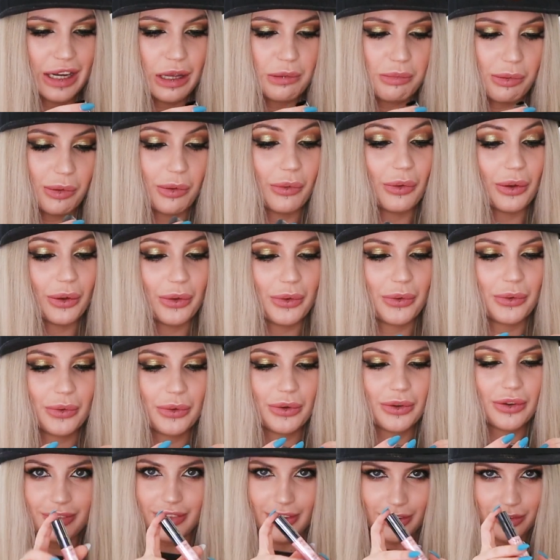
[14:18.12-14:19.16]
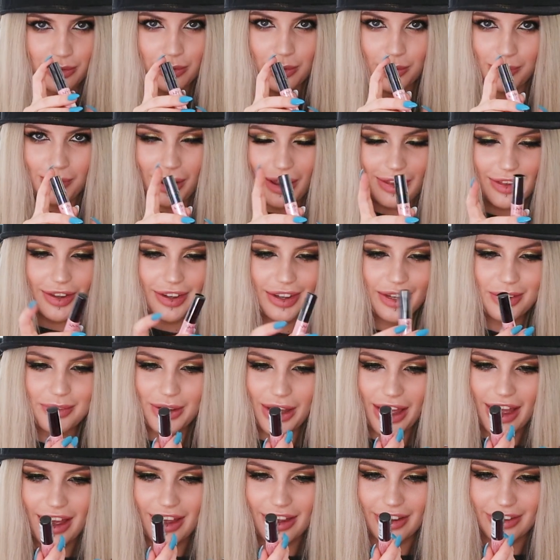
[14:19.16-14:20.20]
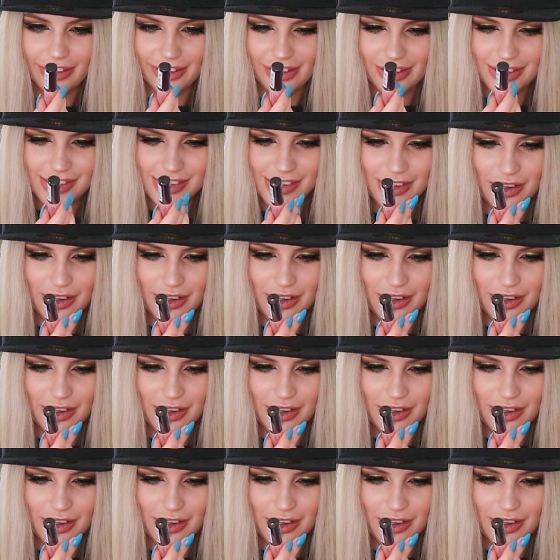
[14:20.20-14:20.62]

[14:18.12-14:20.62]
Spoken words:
lip oil. They're all about the lip care this